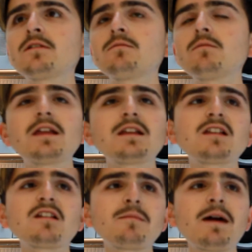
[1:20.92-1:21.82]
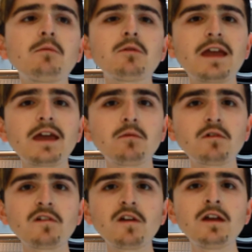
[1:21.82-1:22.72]
But it doesn't matter what day it
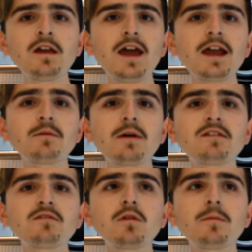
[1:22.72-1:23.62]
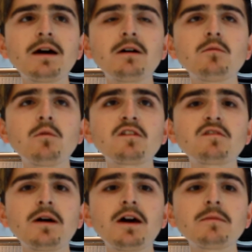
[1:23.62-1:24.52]
was. Anyway, it's all about what
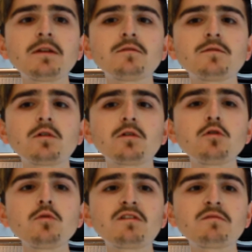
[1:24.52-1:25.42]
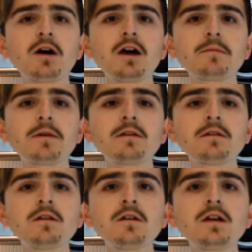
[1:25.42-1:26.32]
inspired me to vlog, who inspired me,
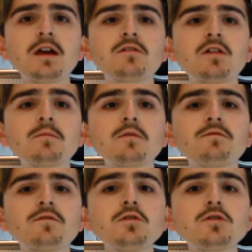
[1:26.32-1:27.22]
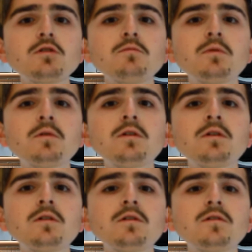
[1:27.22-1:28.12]
in terms of YouTube
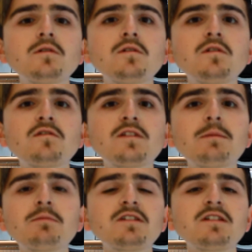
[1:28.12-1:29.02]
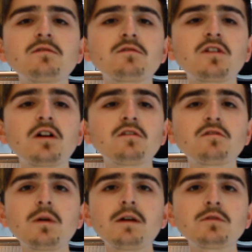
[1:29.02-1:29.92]
celebrities or stars
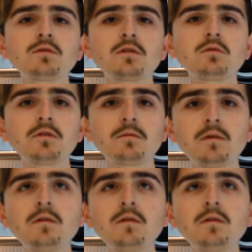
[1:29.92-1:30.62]
or whatever you want to call them.